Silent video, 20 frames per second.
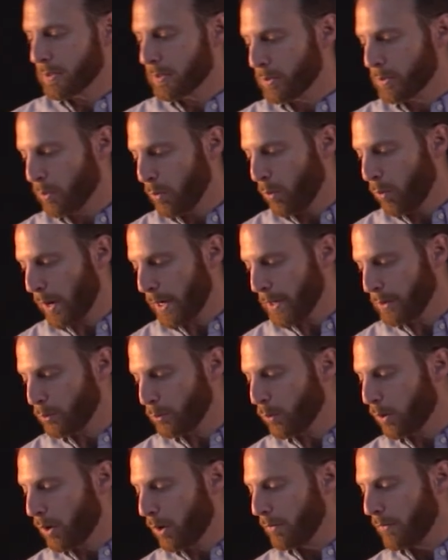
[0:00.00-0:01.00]
into a white
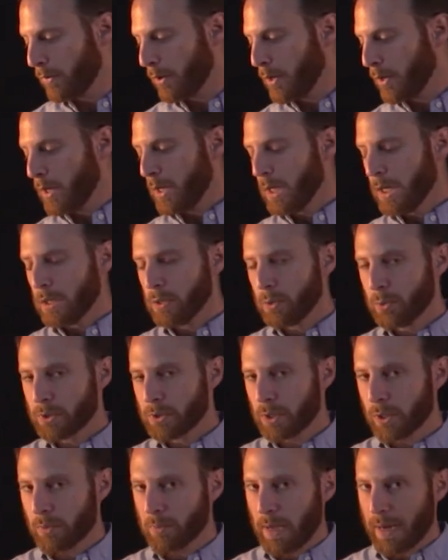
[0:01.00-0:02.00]
dwarf,
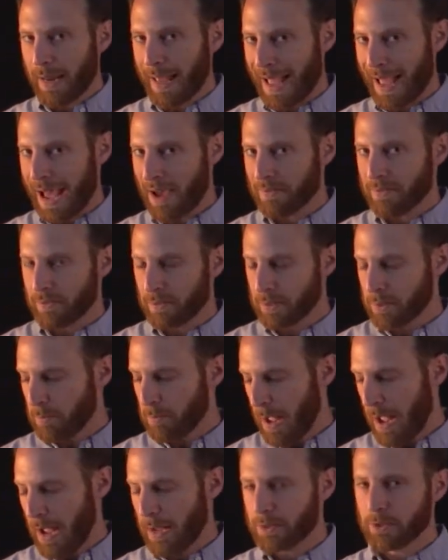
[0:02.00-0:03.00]
losing about half of its
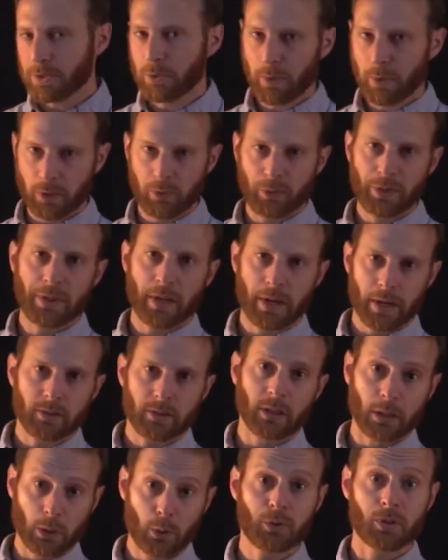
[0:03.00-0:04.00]
mass. So you can read that as
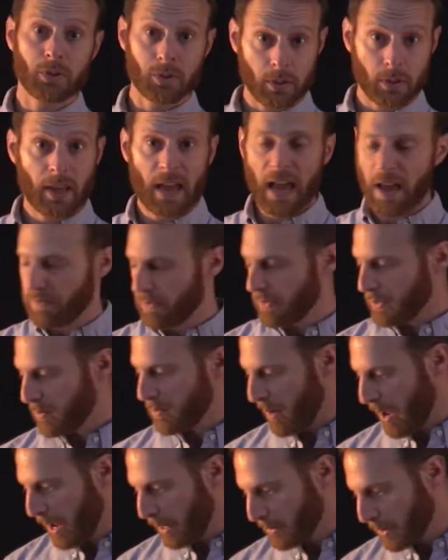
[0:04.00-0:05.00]
it loses half of its
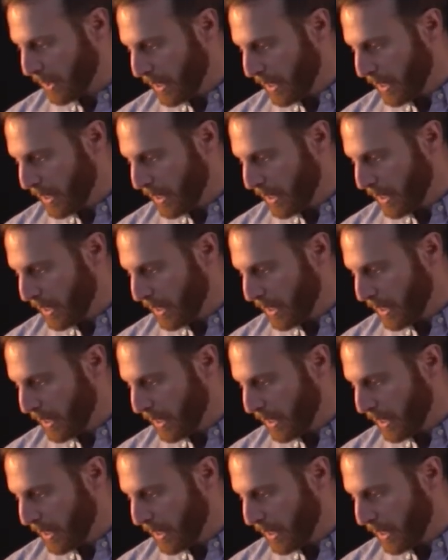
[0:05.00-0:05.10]
mass